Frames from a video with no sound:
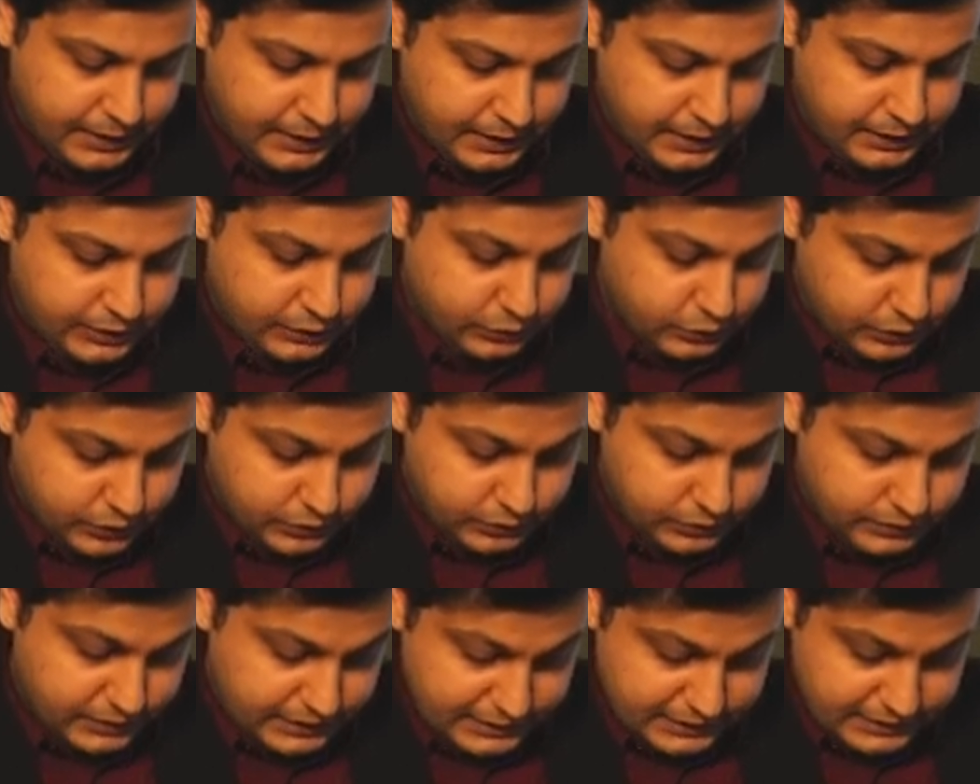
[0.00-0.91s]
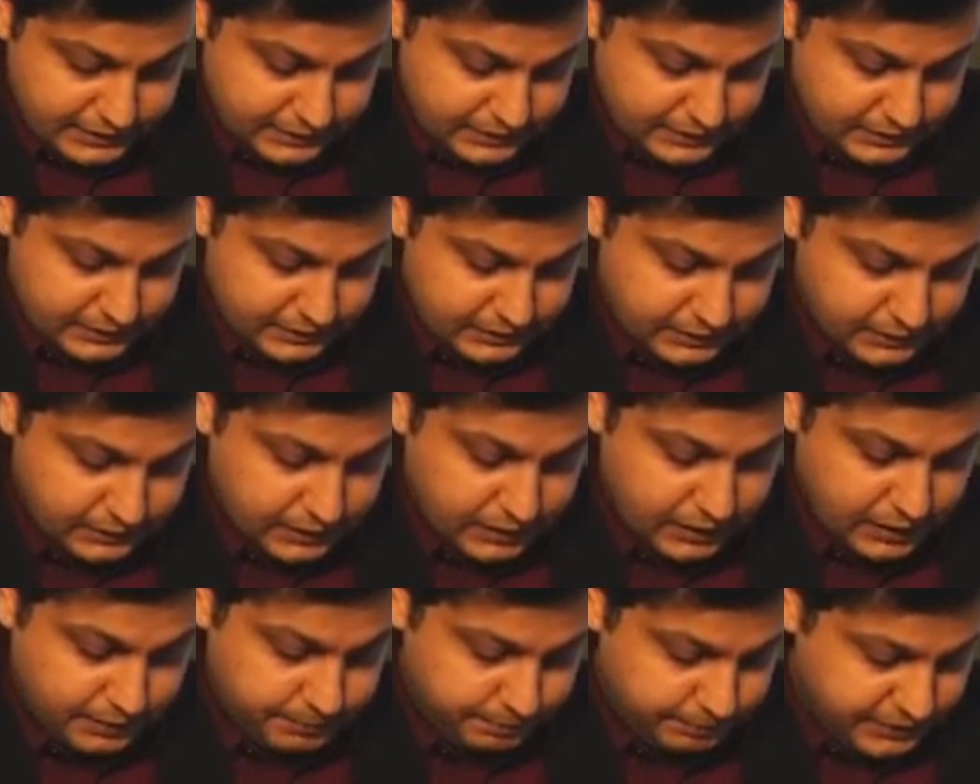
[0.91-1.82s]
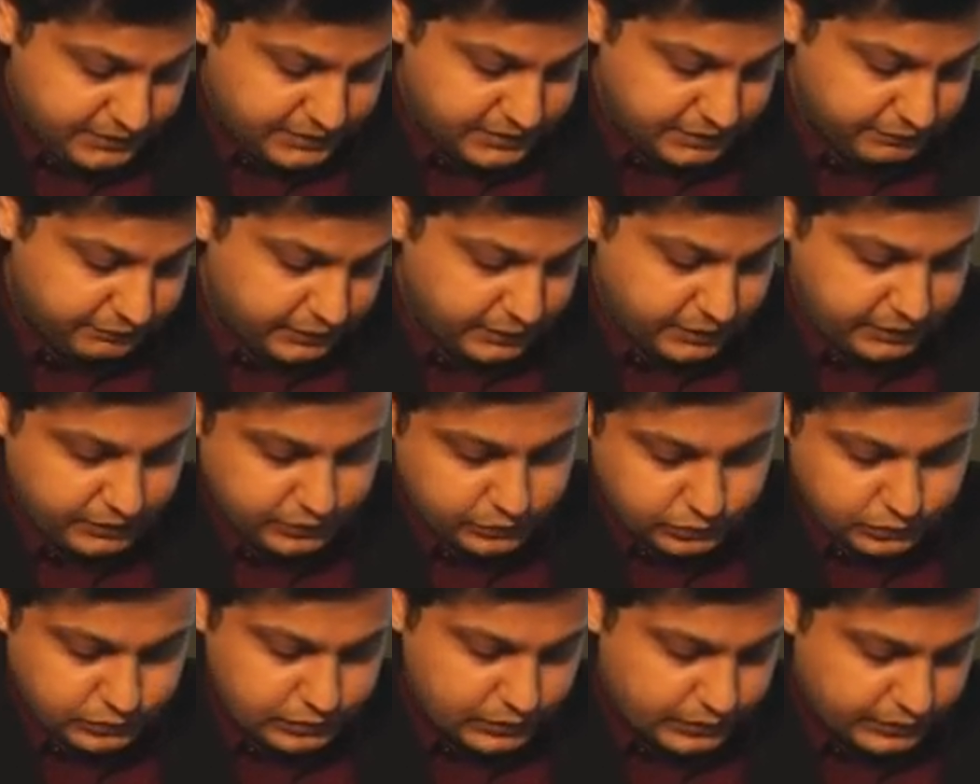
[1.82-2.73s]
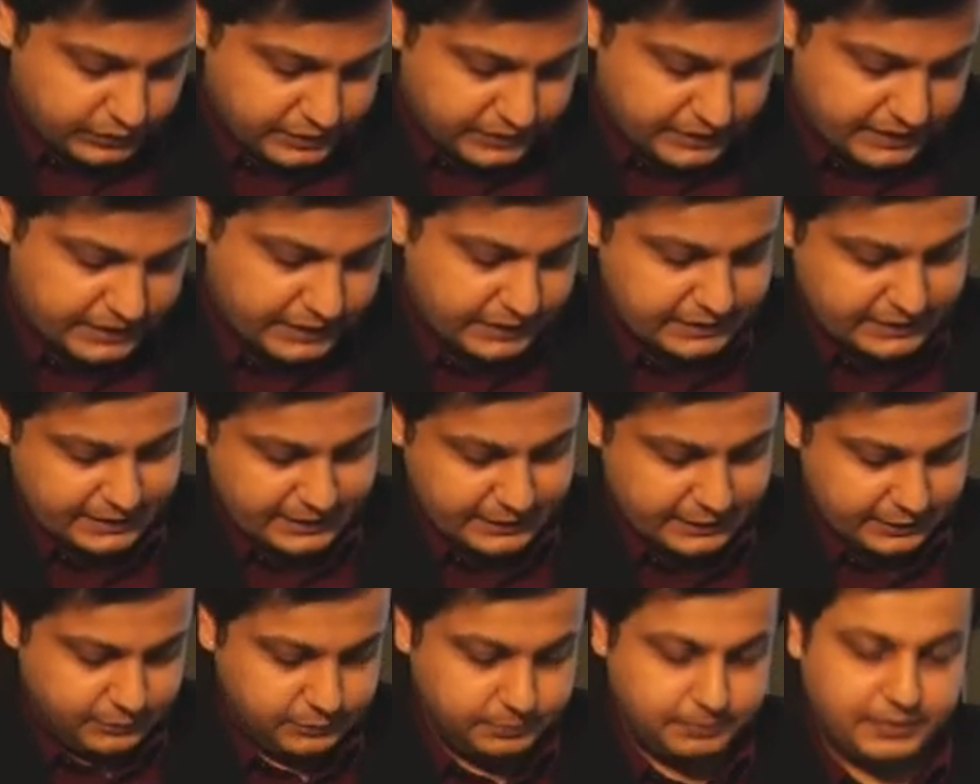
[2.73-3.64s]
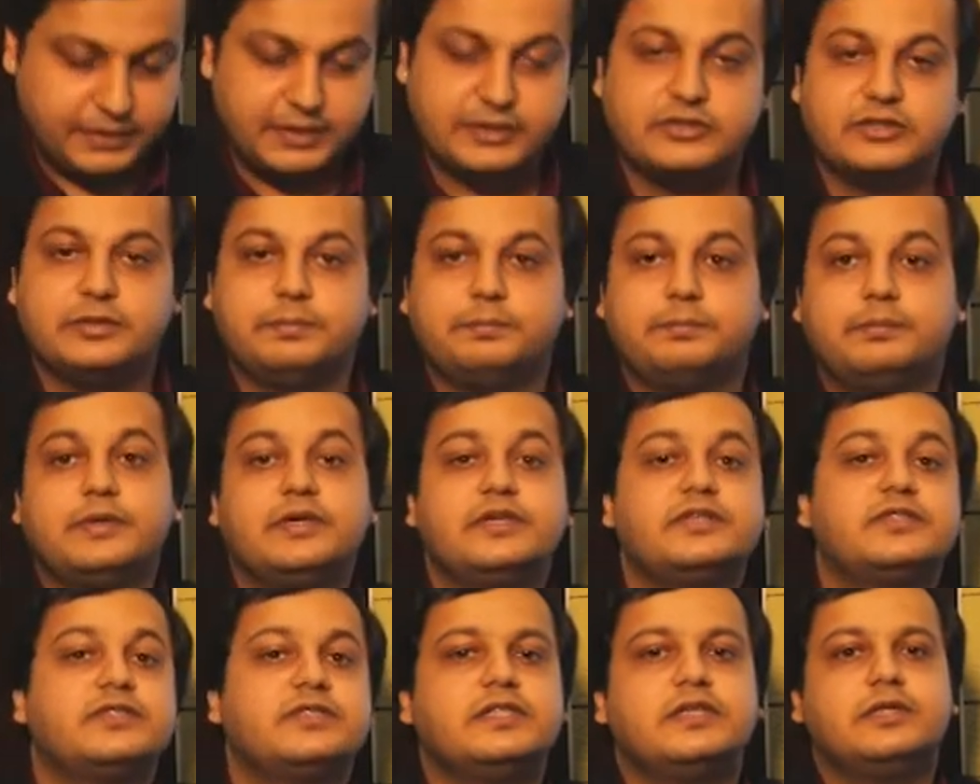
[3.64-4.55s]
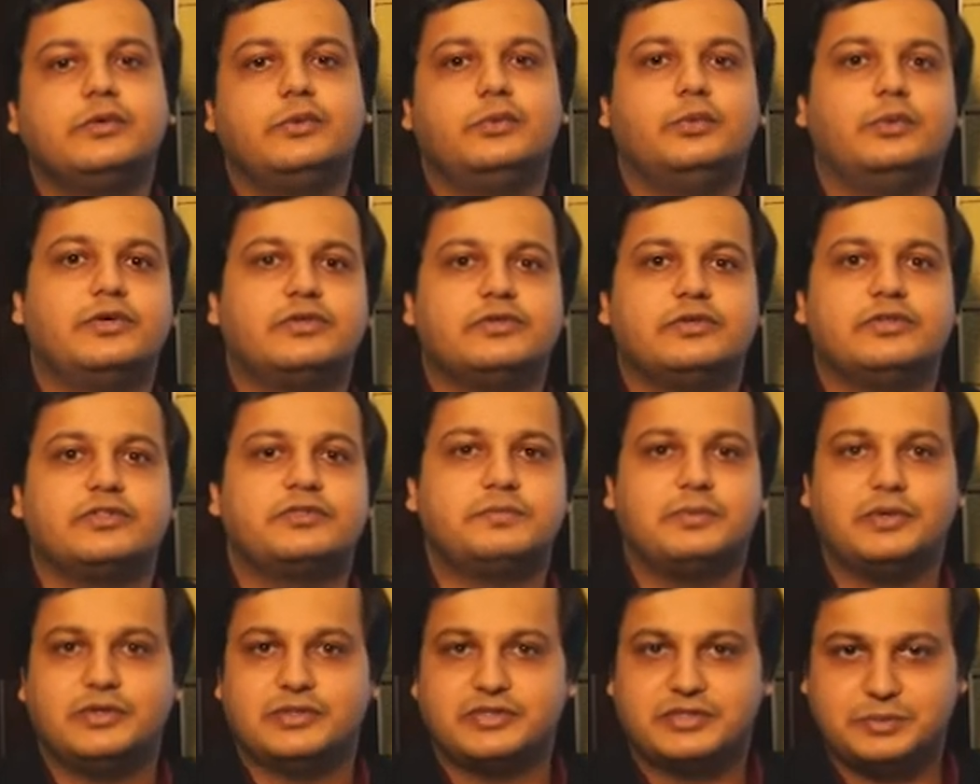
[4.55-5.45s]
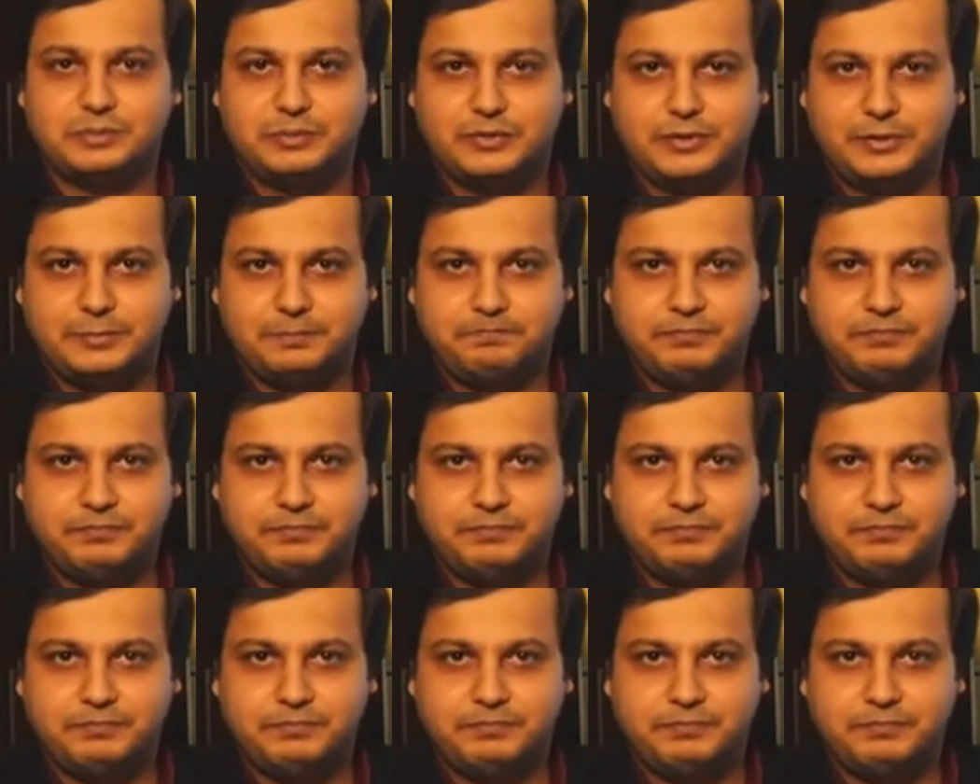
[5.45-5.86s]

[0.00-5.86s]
Due to this, the company suffered huge losses and decided to punish the person who was responsible.